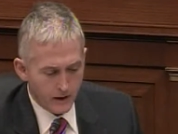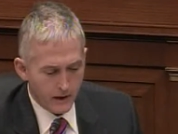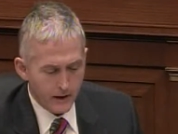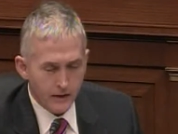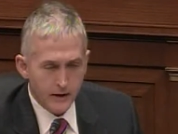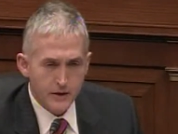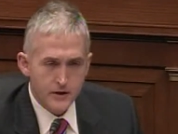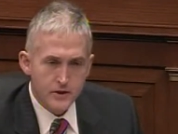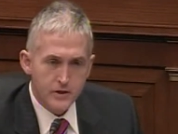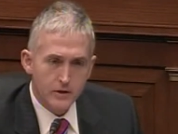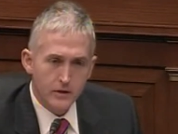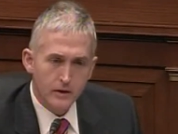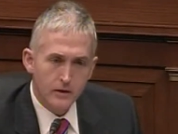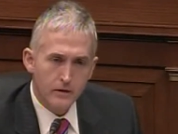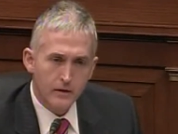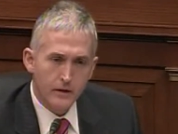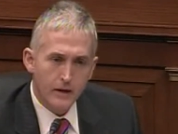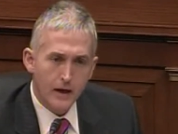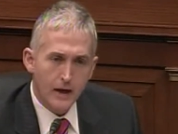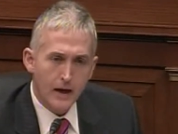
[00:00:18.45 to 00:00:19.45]
an
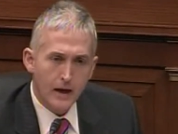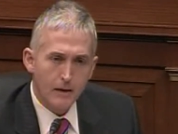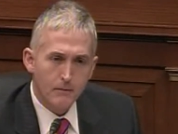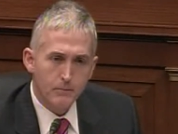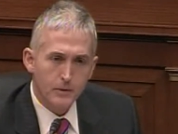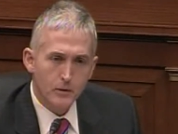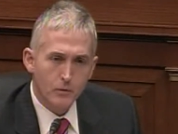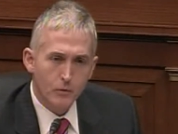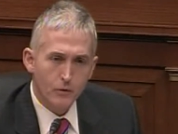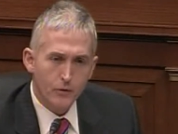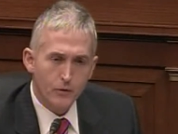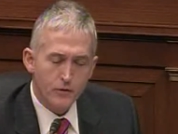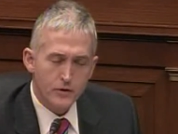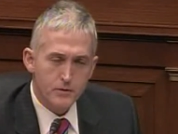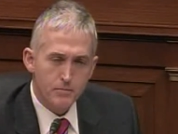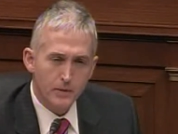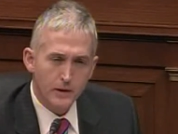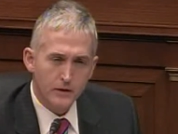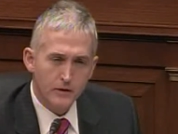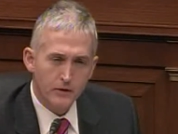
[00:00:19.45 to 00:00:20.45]
incident that happened with
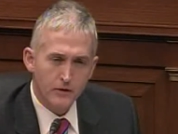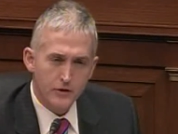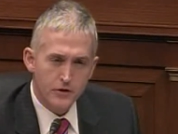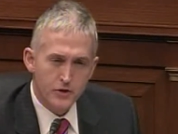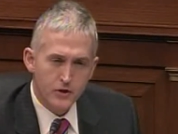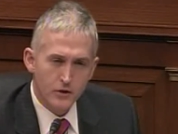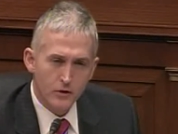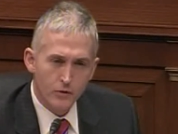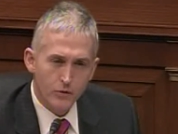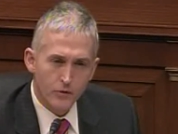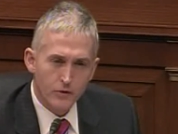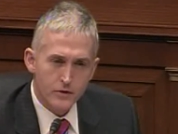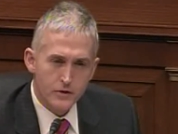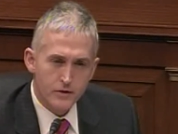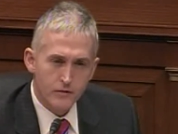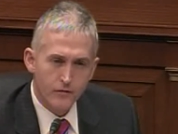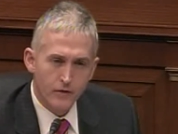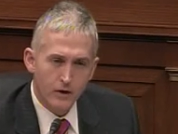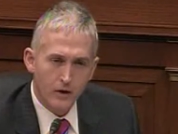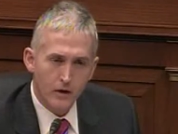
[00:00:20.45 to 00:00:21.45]
respect to the
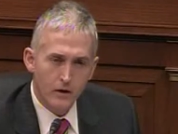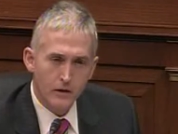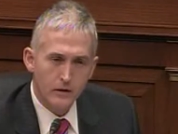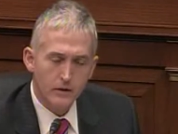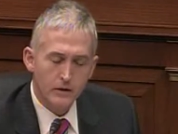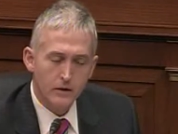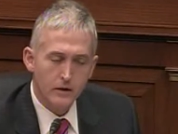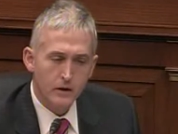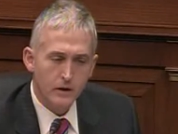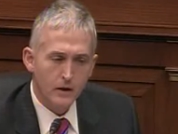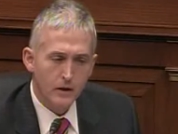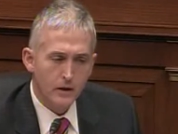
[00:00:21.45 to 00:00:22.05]
Children's Fund,